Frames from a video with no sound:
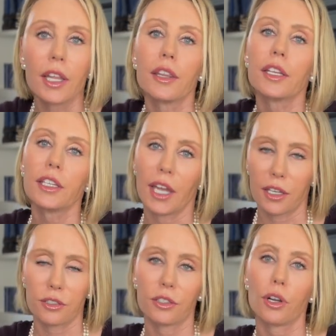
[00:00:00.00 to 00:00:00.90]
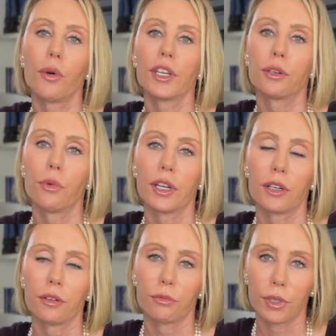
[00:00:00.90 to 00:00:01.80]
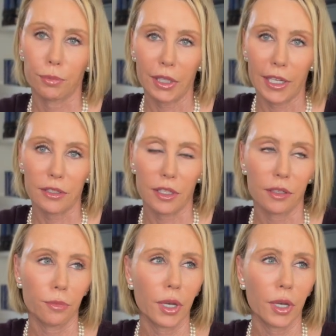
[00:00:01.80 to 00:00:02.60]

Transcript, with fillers: then yes, you're going to want to replace it.